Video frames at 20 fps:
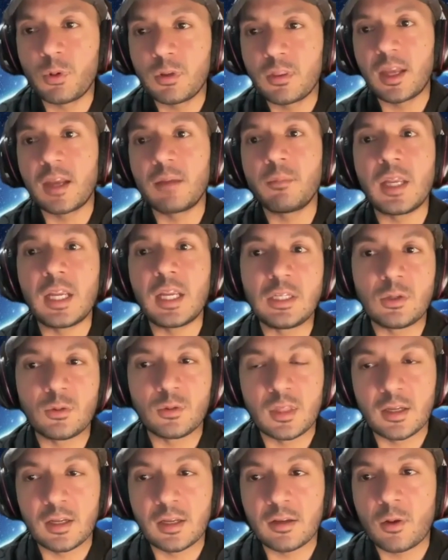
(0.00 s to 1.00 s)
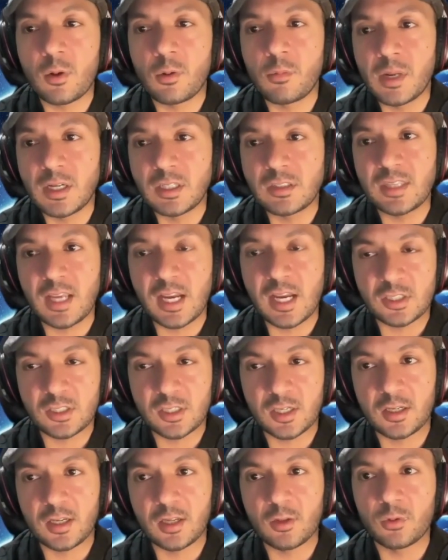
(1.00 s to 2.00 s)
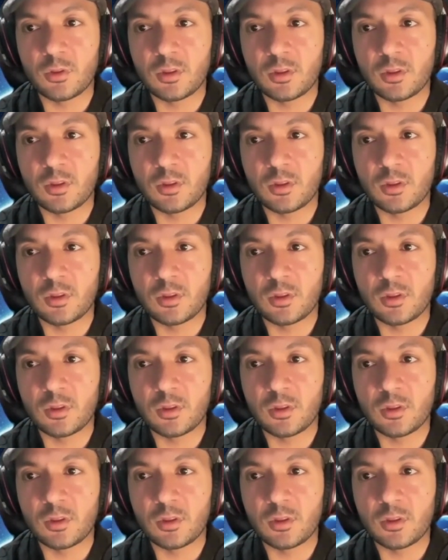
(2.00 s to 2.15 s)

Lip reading: put them into the comment section